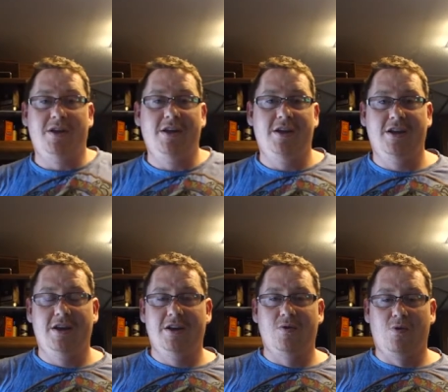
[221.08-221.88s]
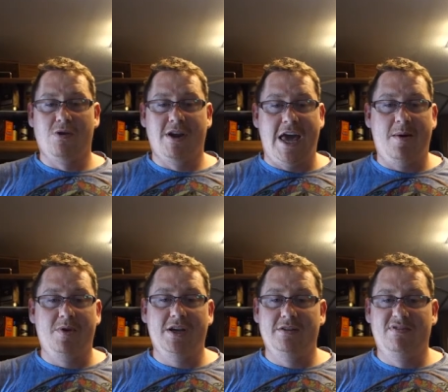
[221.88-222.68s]
in, in, in a quarter
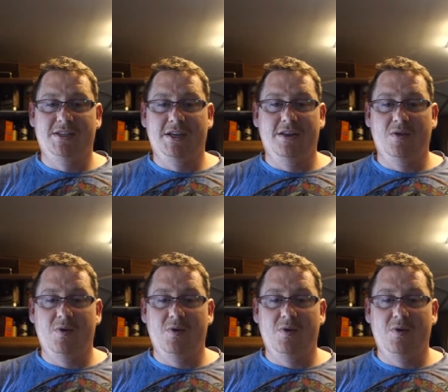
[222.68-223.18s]
cabinet; it doesn't get in the